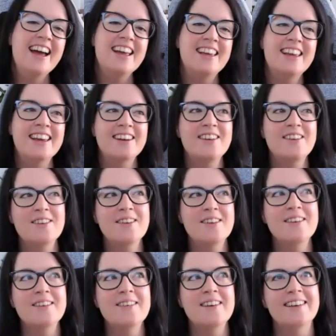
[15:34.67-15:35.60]
Can
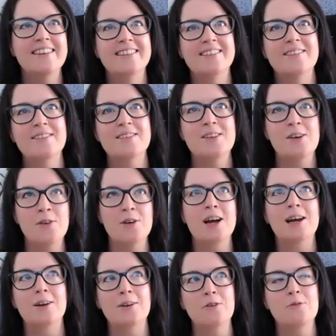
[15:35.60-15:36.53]
you talk
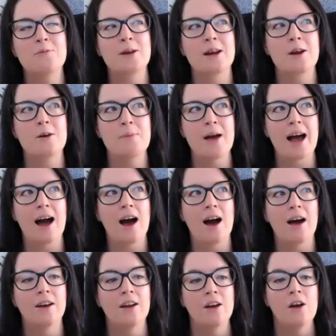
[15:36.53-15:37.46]
a little bit
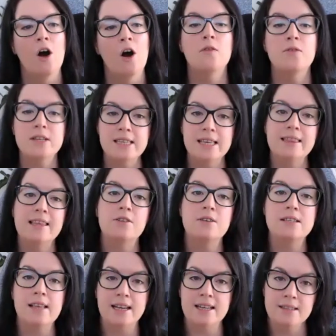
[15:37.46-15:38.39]
about, obviously there
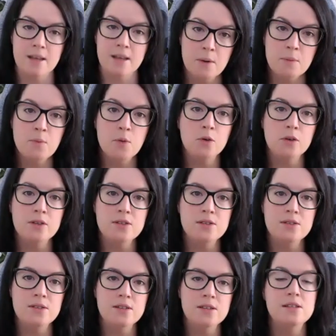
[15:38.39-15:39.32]
is like some
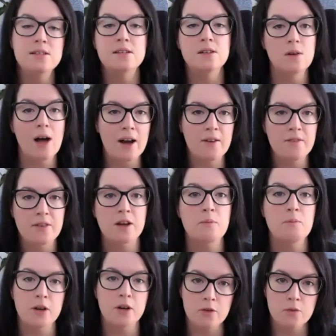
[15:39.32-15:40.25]
importance to still having a
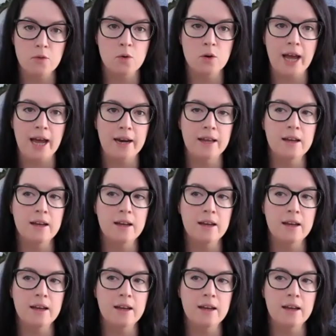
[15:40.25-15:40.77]
bit of organic,